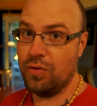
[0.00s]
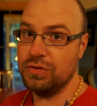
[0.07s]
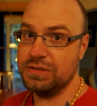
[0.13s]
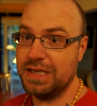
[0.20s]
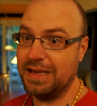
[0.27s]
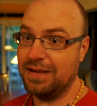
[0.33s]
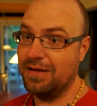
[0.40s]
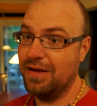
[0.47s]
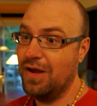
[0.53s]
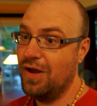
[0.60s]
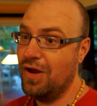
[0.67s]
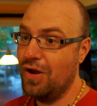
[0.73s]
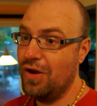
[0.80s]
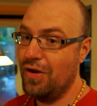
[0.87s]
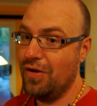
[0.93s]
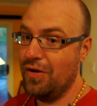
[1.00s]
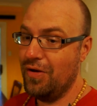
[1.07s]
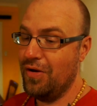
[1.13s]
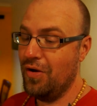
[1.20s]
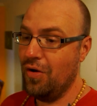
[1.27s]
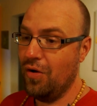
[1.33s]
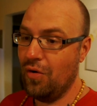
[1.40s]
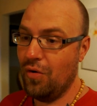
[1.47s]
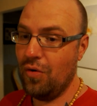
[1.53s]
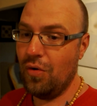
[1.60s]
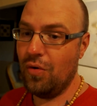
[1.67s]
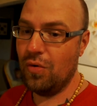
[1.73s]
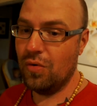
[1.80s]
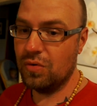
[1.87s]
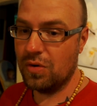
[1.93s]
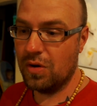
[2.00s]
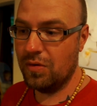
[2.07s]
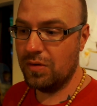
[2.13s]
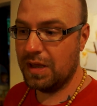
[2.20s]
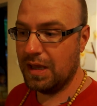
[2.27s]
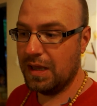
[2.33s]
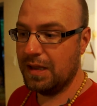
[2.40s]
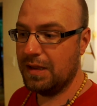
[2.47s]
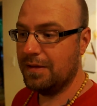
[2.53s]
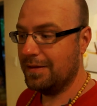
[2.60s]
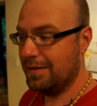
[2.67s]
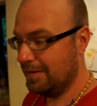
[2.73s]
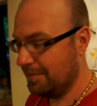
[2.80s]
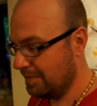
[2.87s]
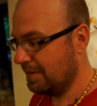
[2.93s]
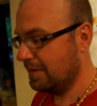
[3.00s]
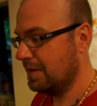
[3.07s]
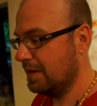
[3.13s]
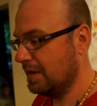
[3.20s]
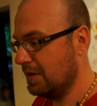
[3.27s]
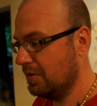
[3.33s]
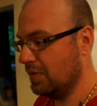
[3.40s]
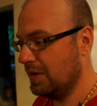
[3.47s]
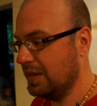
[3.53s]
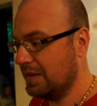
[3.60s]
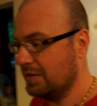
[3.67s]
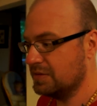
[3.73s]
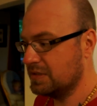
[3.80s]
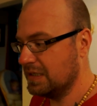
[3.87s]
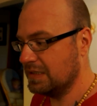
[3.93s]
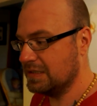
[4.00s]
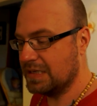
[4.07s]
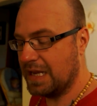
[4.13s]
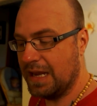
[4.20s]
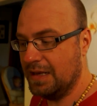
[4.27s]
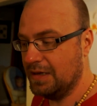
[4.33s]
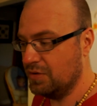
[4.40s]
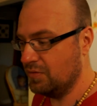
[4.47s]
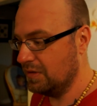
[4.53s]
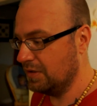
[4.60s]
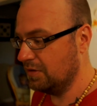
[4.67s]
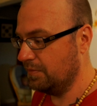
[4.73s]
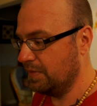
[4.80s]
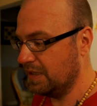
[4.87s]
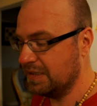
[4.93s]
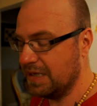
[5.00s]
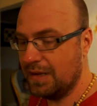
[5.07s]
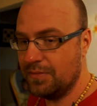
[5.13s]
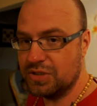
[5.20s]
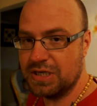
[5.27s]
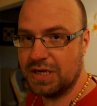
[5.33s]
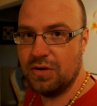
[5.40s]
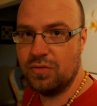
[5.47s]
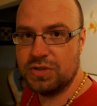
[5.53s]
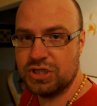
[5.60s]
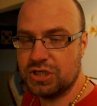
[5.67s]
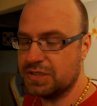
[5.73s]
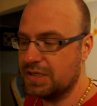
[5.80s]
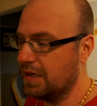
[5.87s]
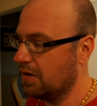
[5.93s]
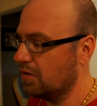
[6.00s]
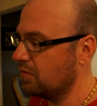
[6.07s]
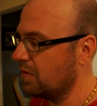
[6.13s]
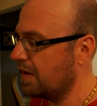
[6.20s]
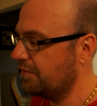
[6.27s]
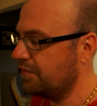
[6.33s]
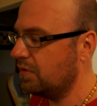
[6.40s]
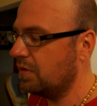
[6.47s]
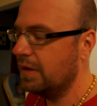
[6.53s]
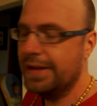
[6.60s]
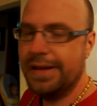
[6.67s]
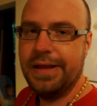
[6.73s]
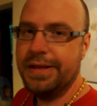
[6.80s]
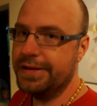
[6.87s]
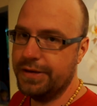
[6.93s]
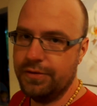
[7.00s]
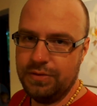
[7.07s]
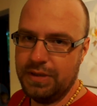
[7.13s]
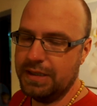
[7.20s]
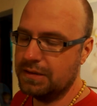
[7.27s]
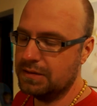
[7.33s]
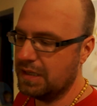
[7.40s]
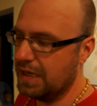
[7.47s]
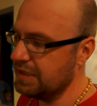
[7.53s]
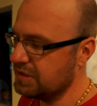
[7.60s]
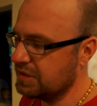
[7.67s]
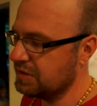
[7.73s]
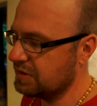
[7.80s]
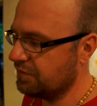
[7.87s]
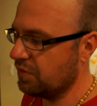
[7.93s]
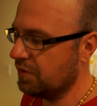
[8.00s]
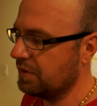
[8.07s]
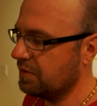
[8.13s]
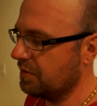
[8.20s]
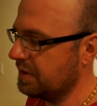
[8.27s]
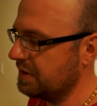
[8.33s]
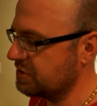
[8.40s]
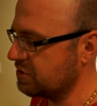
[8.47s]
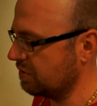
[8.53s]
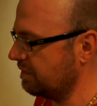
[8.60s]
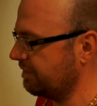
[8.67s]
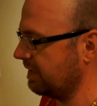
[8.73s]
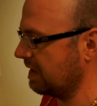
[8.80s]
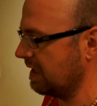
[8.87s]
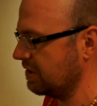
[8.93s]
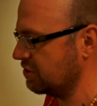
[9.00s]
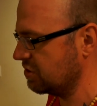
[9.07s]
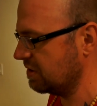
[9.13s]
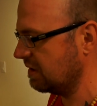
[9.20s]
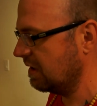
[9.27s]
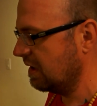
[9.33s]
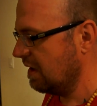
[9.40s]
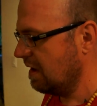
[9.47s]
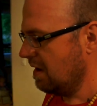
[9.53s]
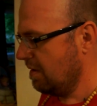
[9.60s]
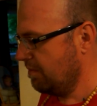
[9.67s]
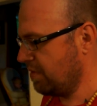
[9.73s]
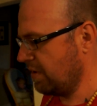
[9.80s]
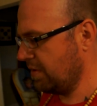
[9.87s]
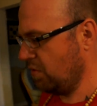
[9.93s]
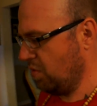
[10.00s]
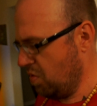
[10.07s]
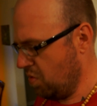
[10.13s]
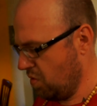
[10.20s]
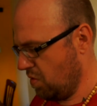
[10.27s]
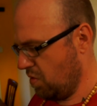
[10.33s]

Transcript: I was like Whoa, okay. You know what, those things can do a little bit of damage. I know it's just an air rifle. You don't need a license for it or any certification, but